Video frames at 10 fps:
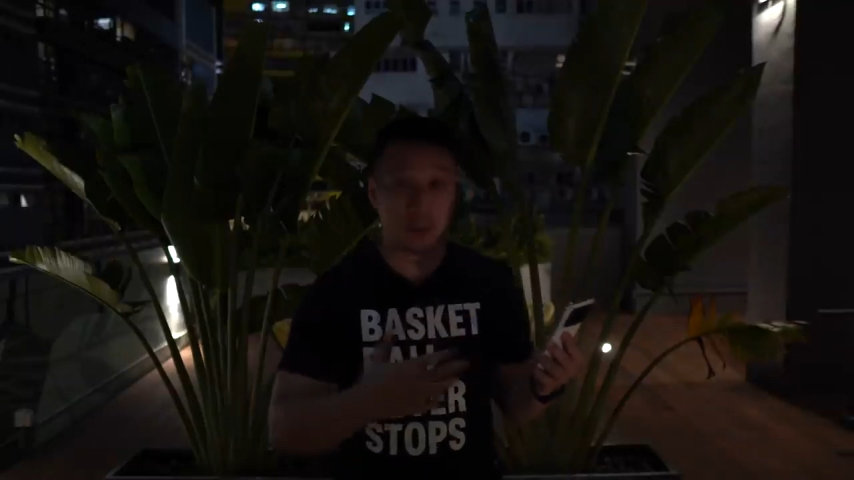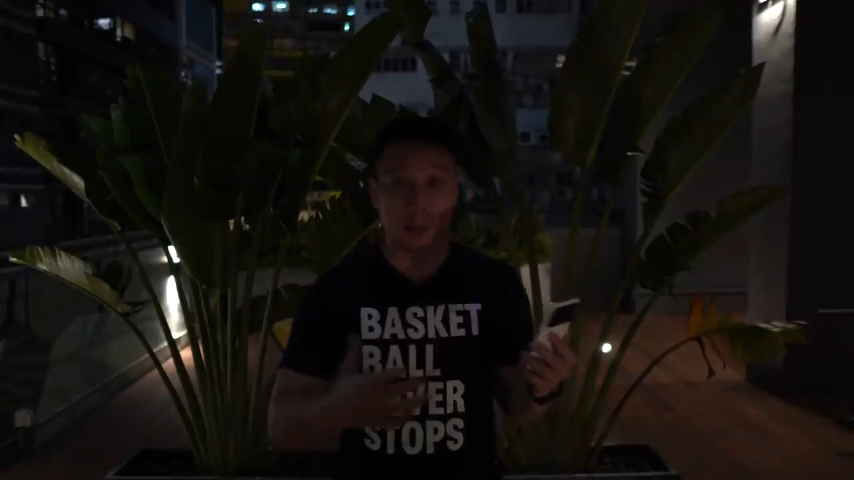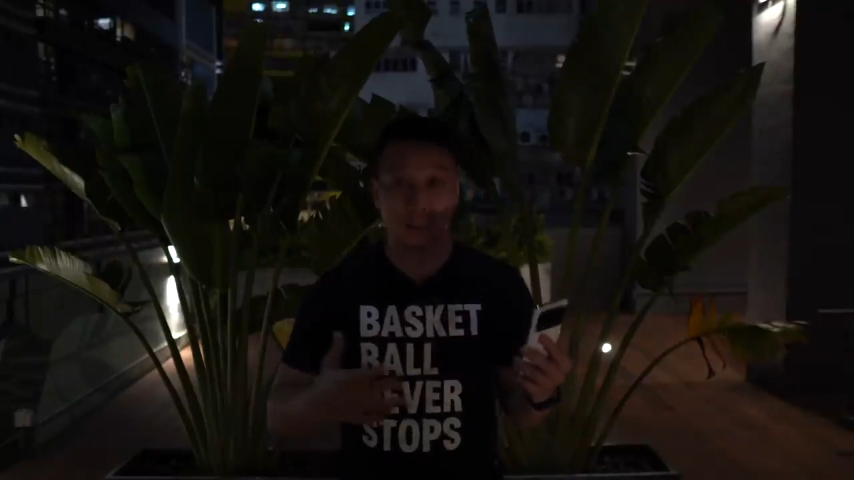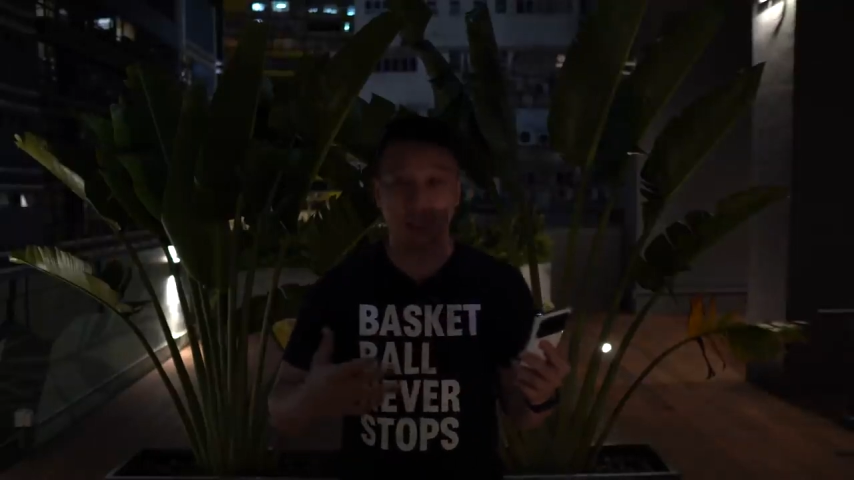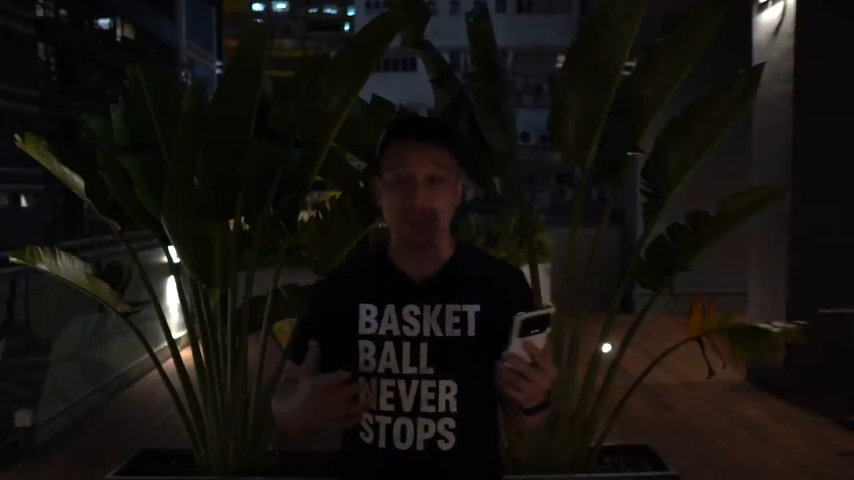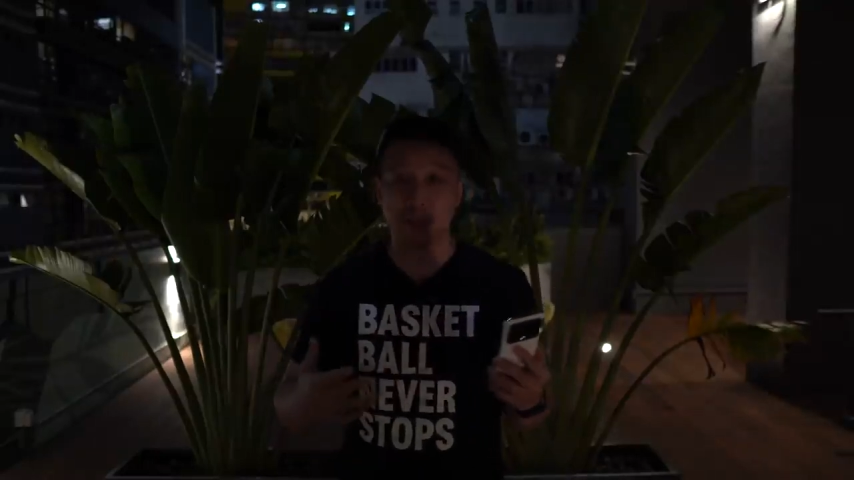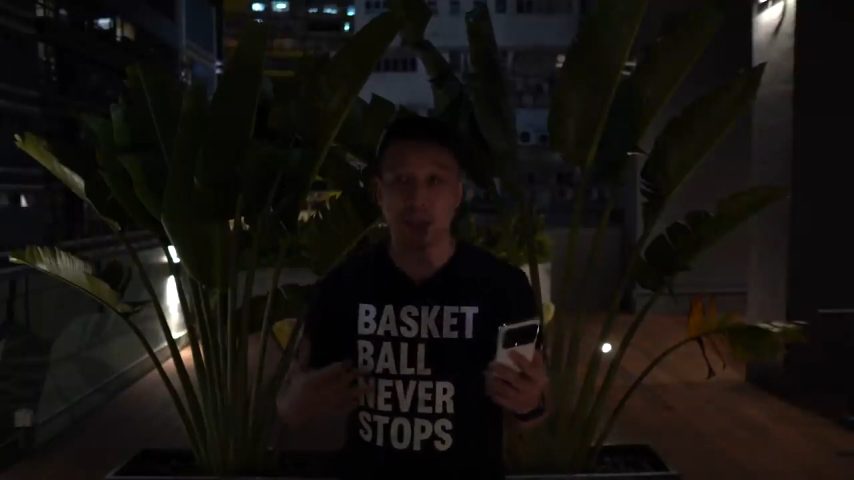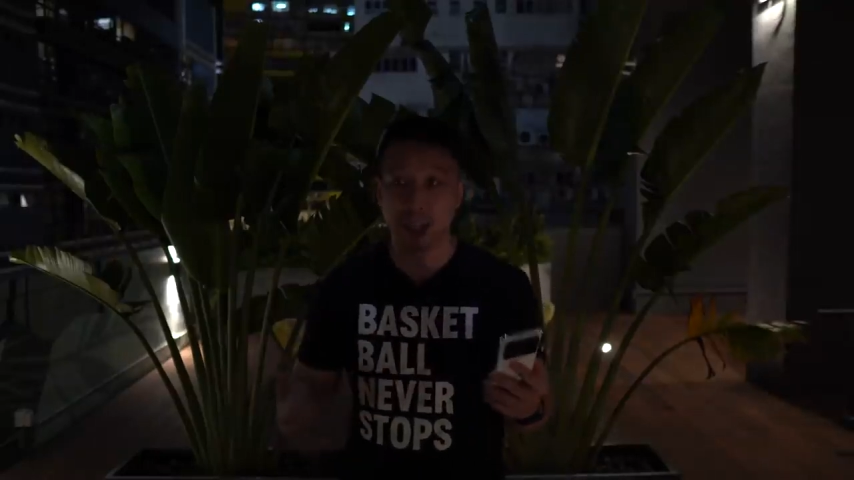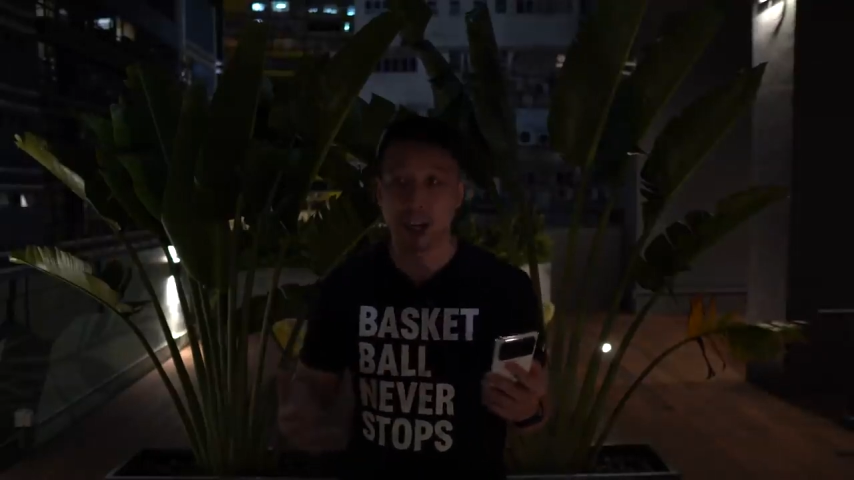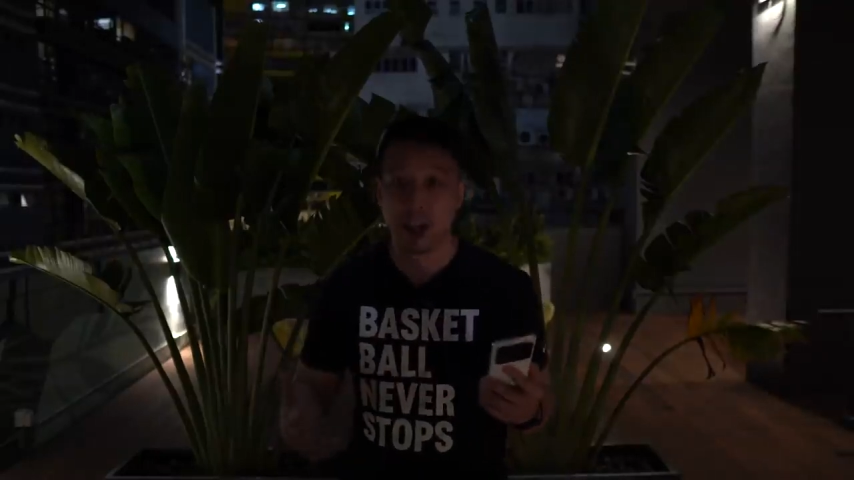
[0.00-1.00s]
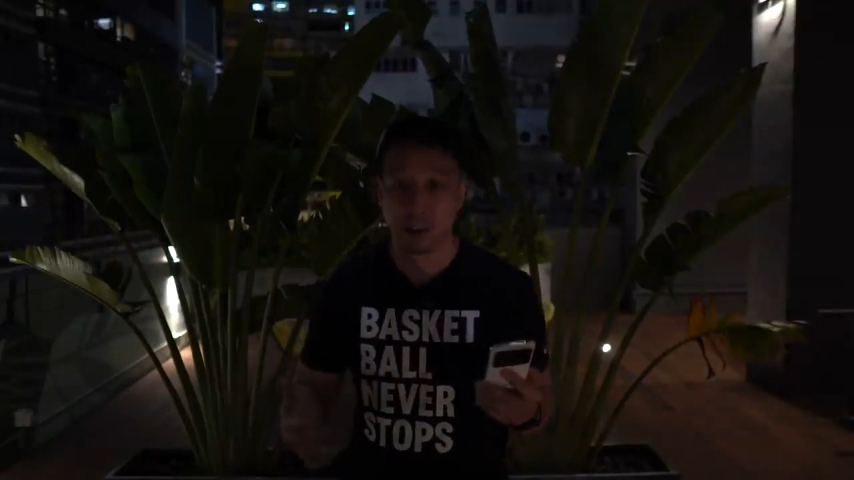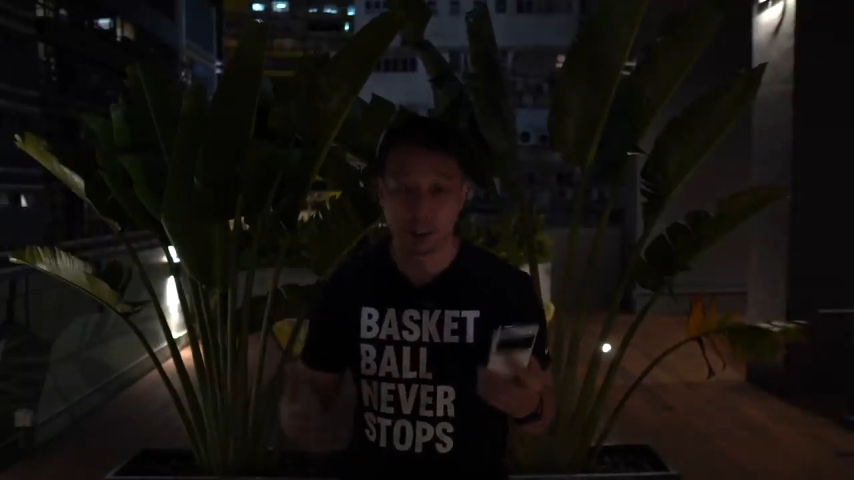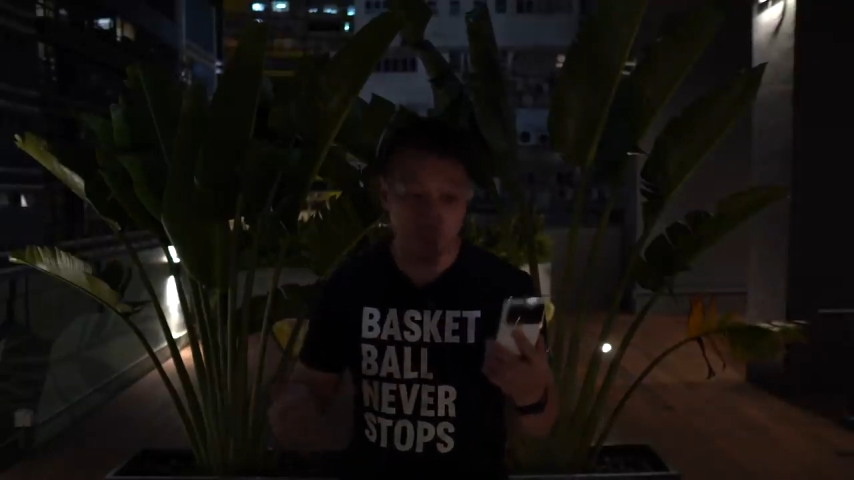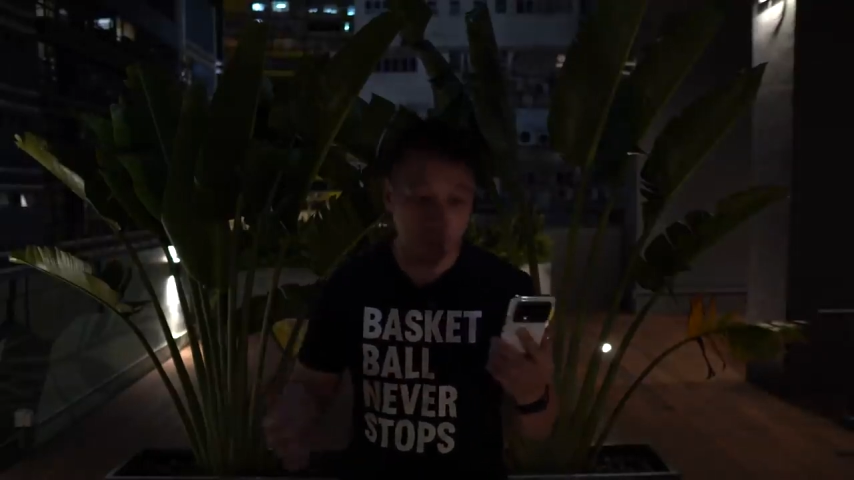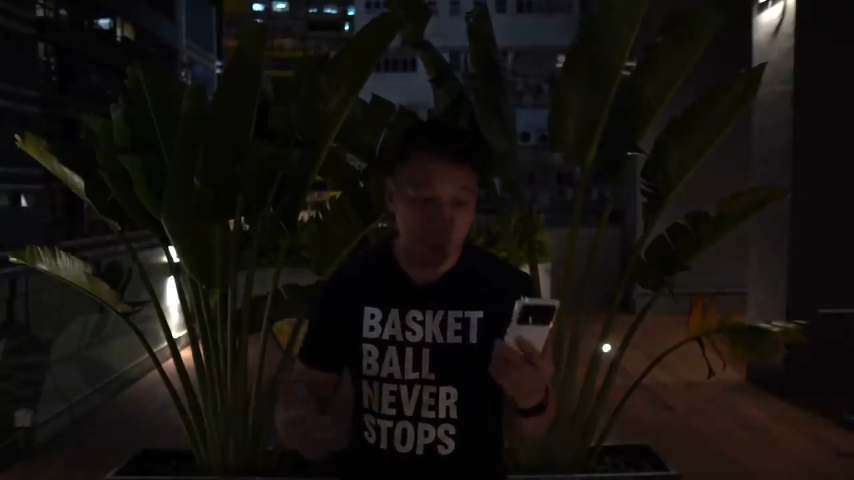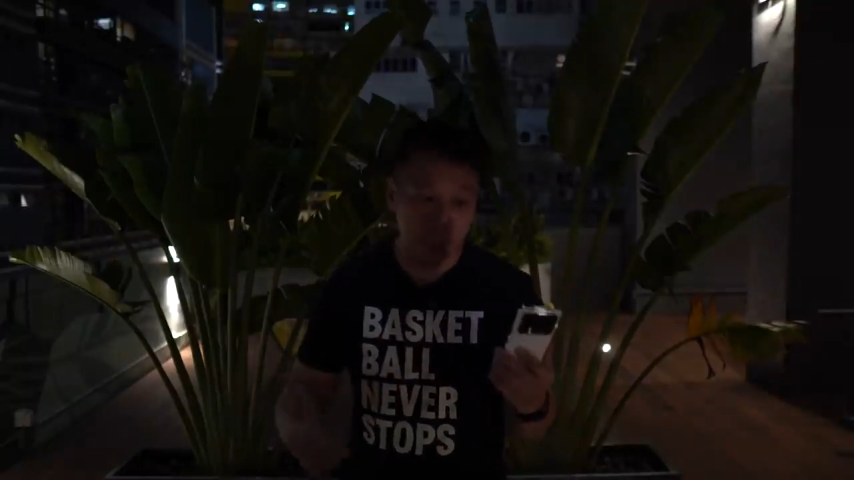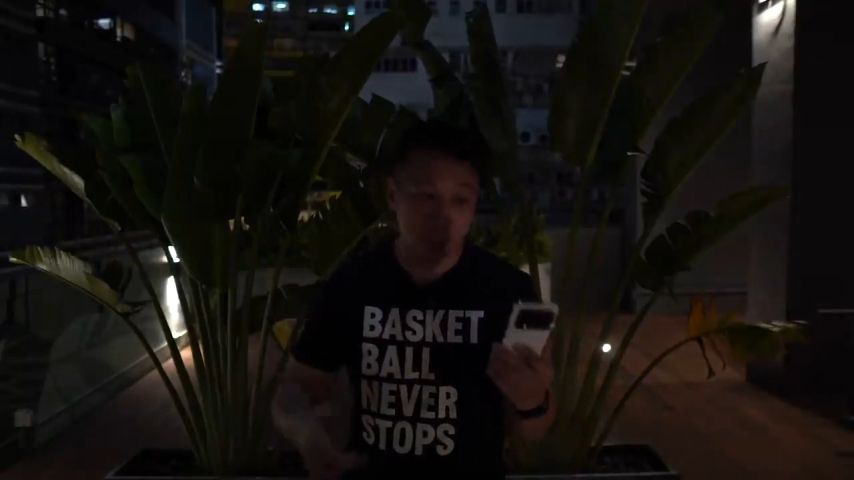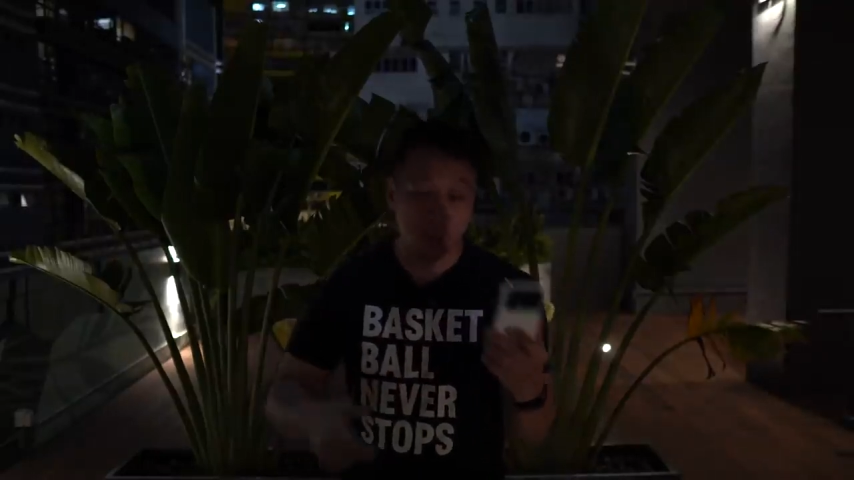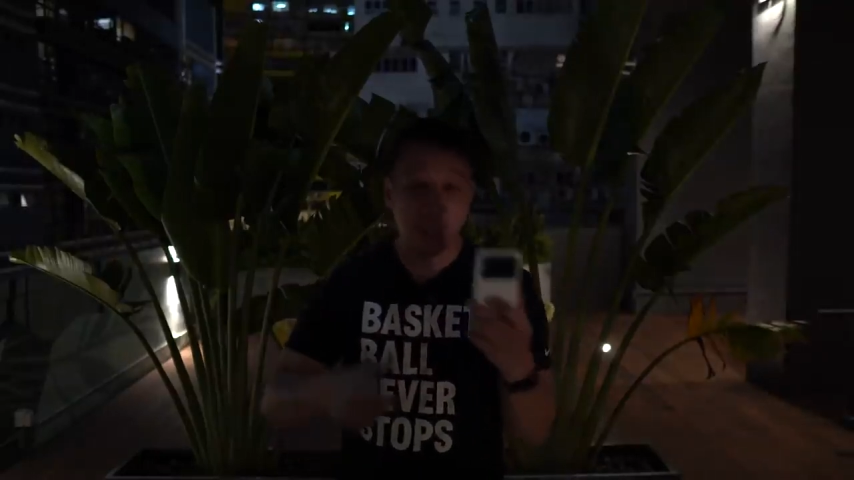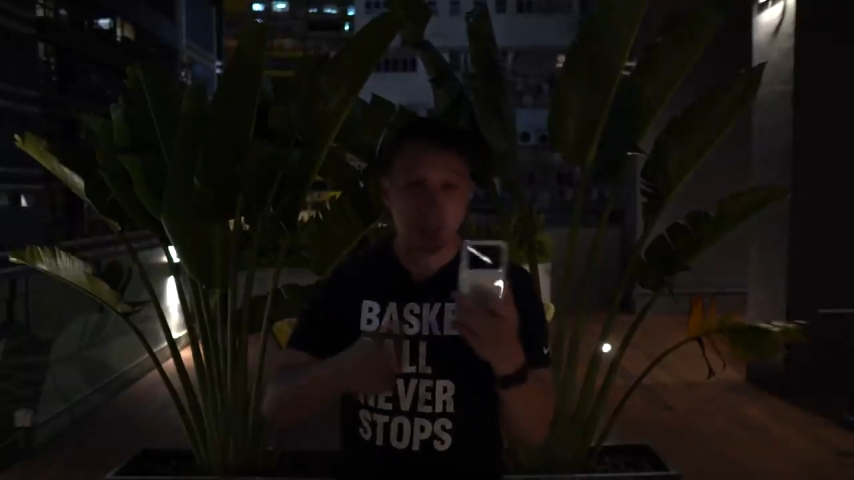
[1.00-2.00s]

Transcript: about 7-8 hours, but we know